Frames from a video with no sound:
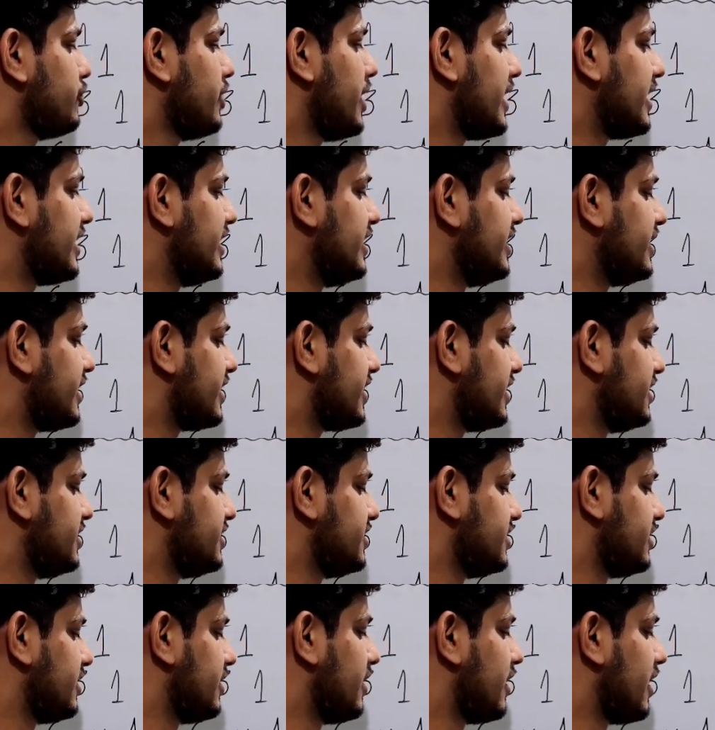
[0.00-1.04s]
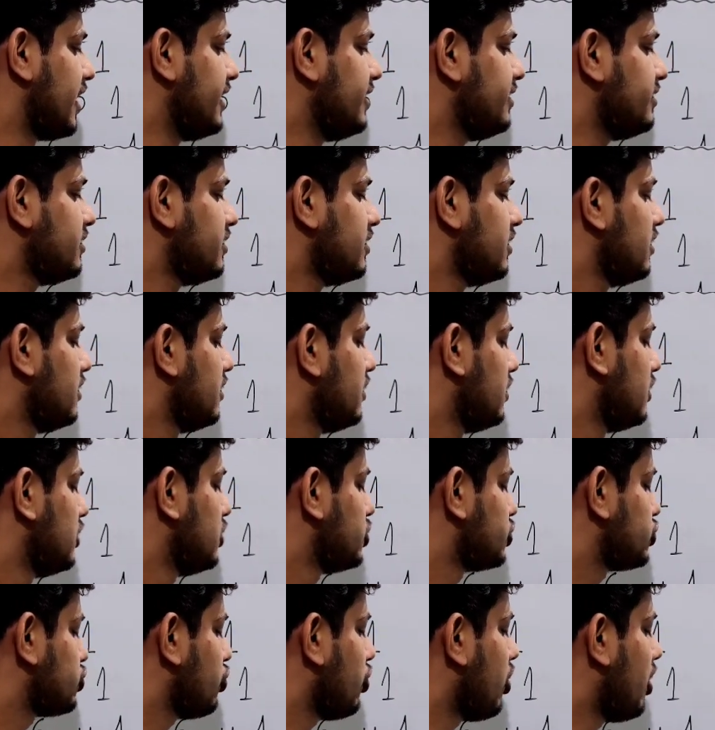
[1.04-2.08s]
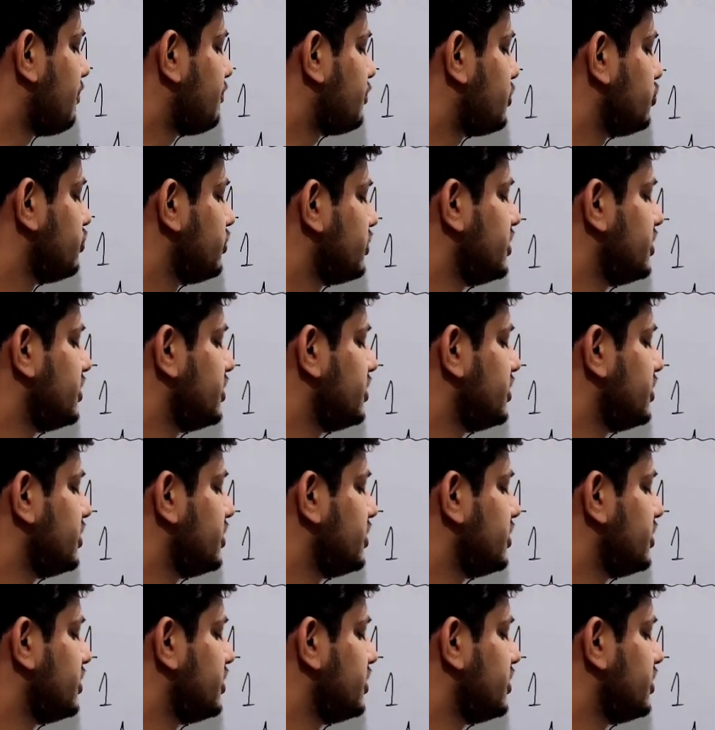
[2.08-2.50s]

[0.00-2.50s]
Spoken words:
we are increasing, right? So up to